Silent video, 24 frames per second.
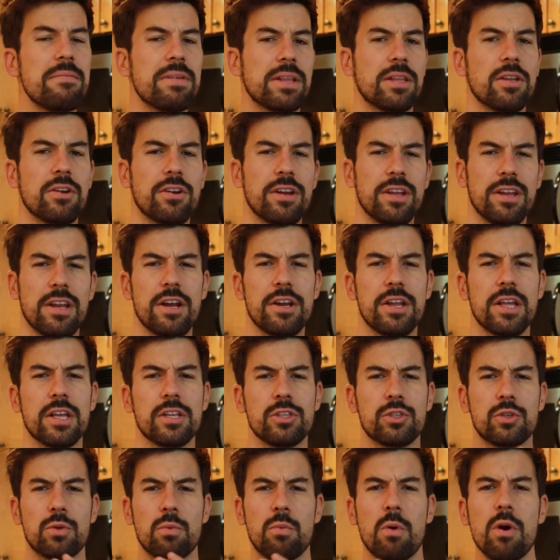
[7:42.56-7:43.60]

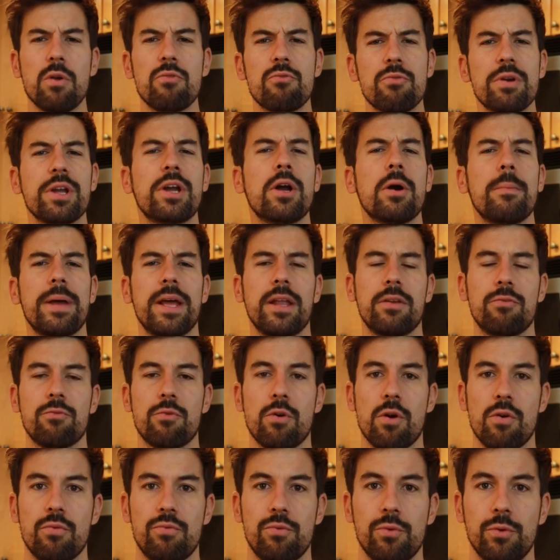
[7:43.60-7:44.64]
veterinarians won't recommend
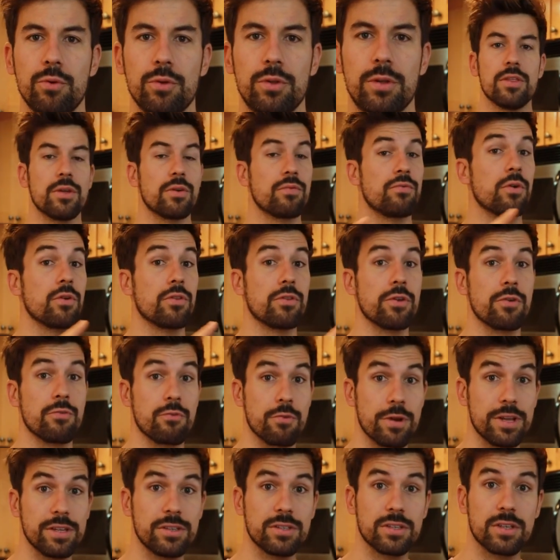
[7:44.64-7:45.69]
raw food either for the
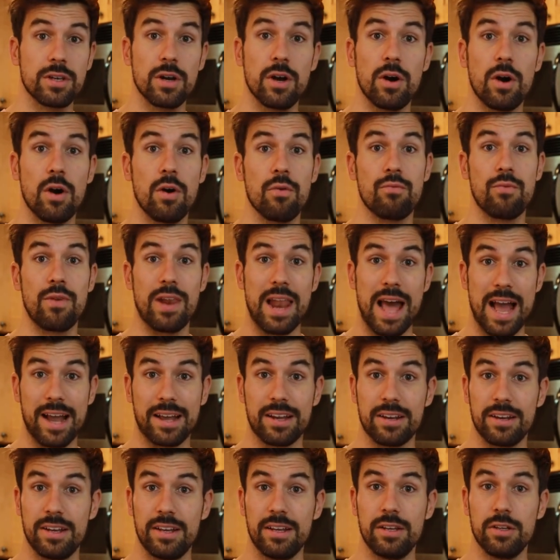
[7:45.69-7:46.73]
risk of
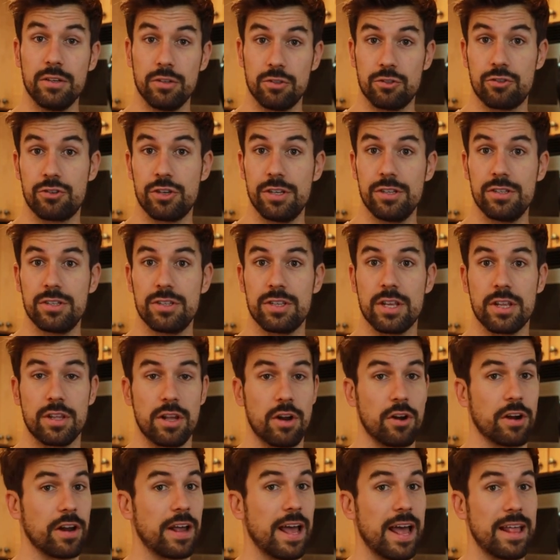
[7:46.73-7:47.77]
lacking nutrients that
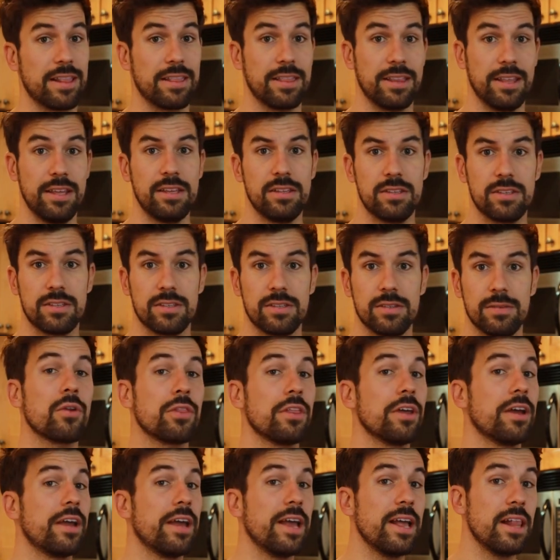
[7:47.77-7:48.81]
our cat needs or
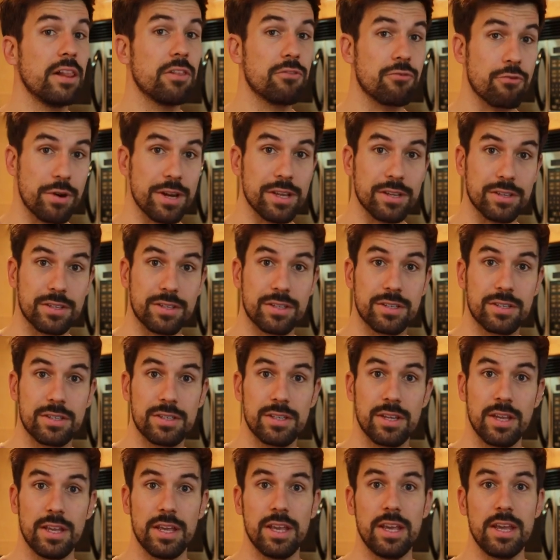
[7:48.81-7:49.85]
the health
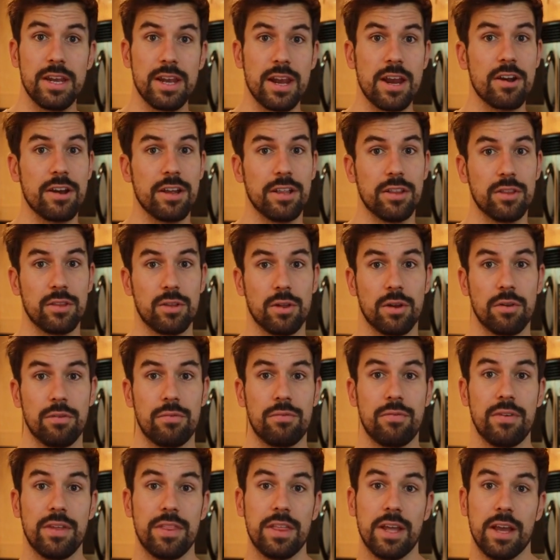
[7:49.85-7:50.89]
risks inherent on
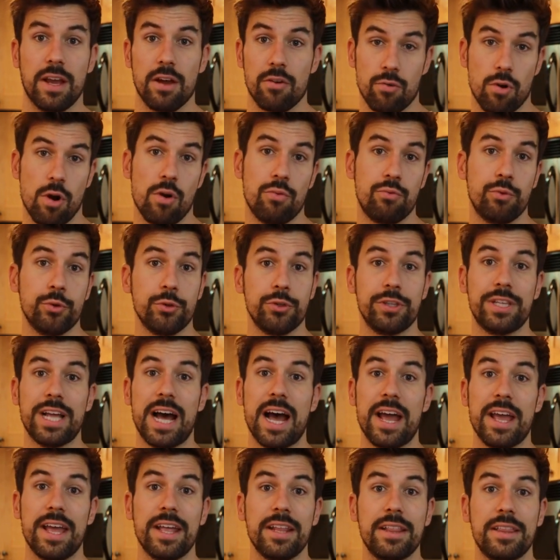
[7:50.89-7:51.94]
feeding a raw food
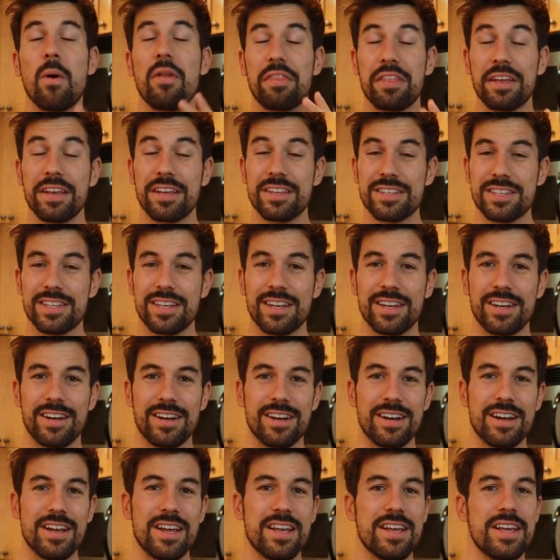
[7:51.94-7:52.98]
diet. One thing is
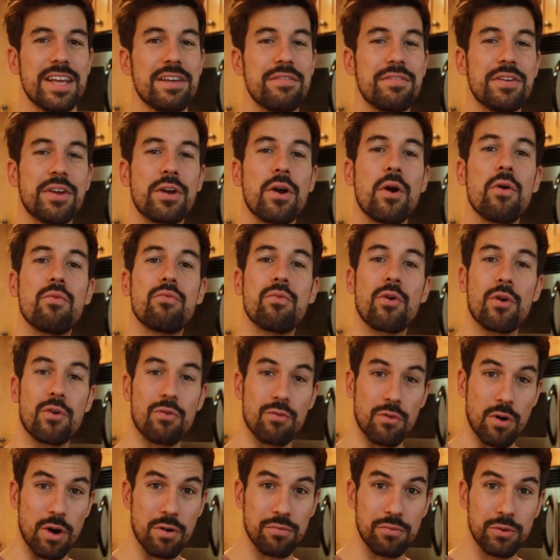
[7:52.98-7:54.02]
clear, if you go for
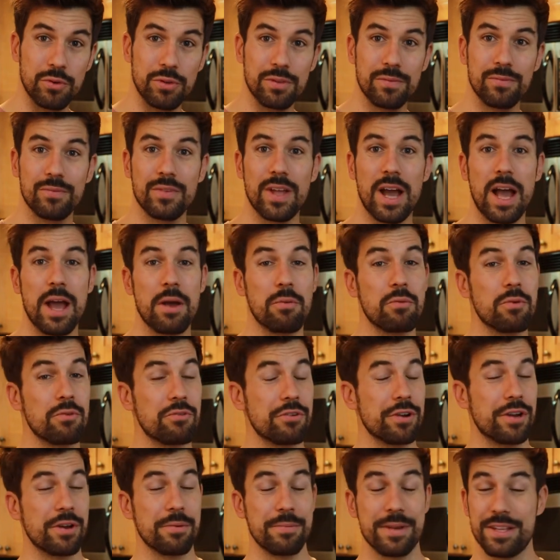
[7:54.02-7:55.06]
raw food, I would
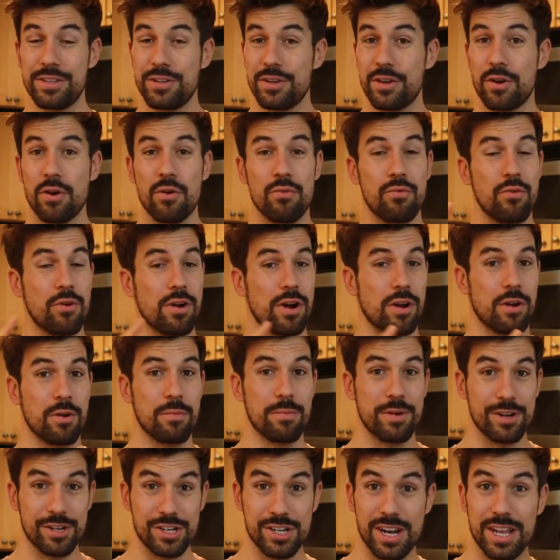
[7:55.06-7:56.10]
recommend you go for a
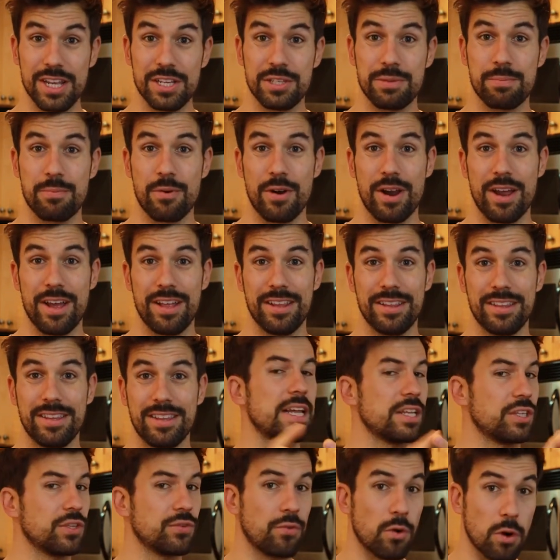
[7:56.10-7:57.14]
commercialized brand
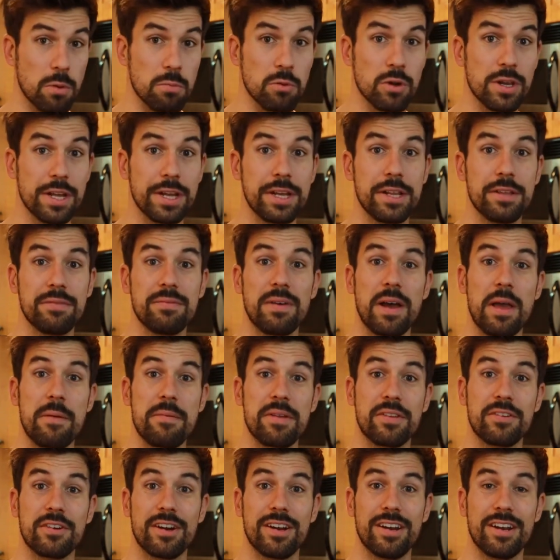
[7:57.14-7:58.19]
that's formulated by
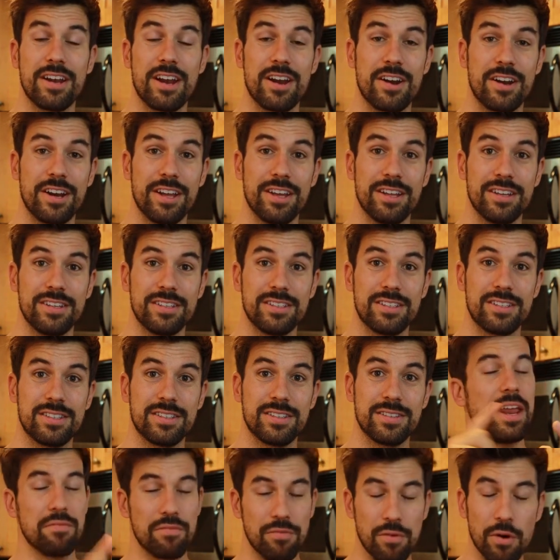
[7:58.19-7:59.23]
veterinarians
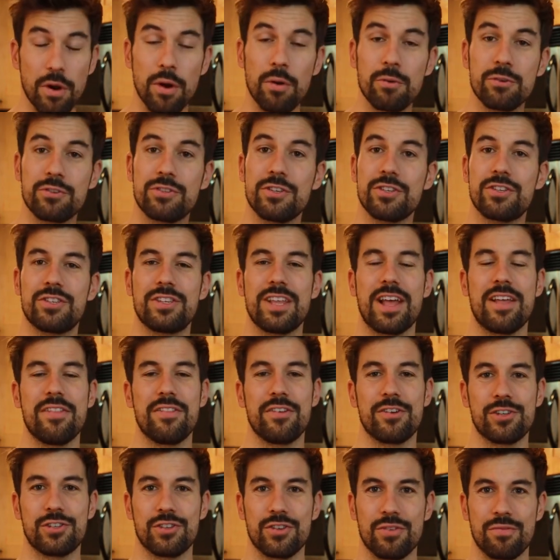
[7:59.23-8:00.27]
and follows the
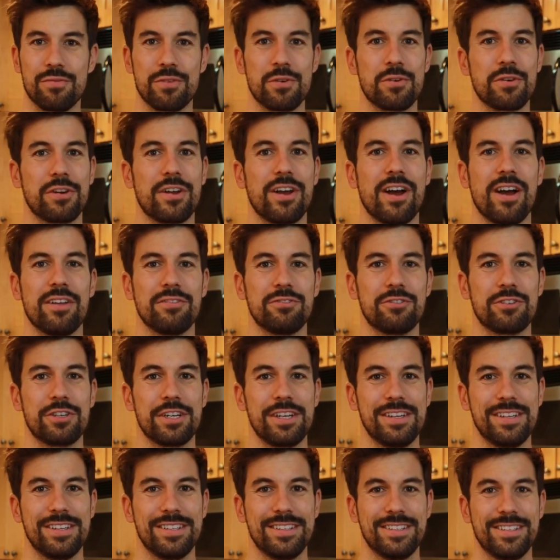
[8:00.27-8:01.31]
standards of your
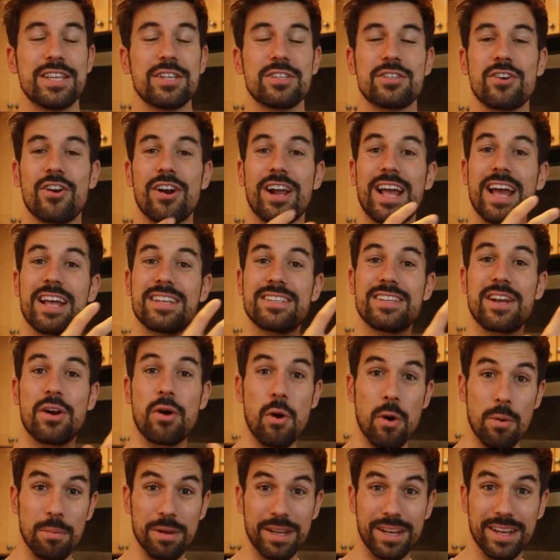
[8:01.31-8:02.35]
country. Since our cats are
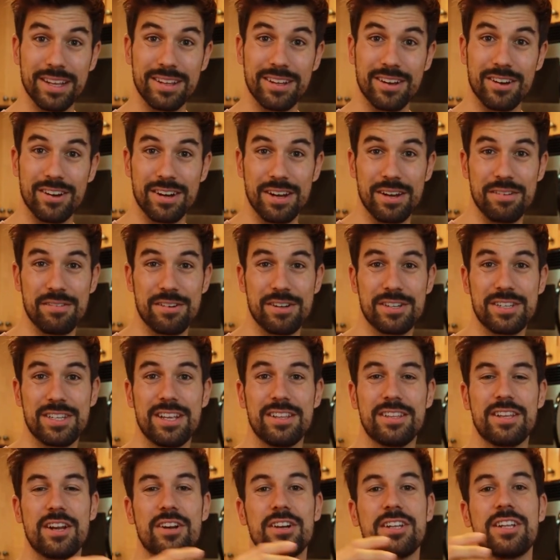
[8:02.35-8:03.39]
obligate carnivores,
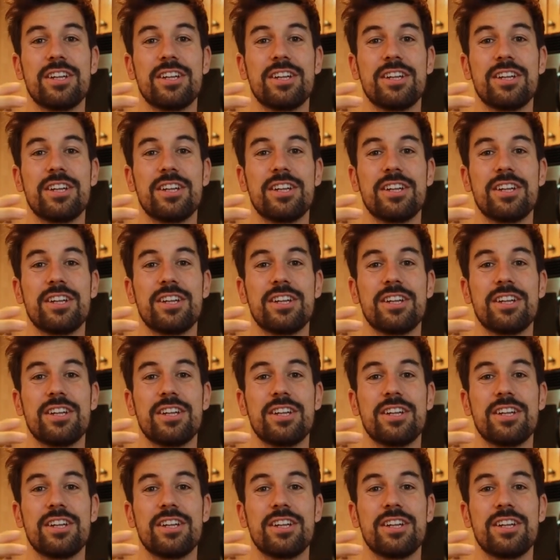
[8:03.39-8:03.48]
their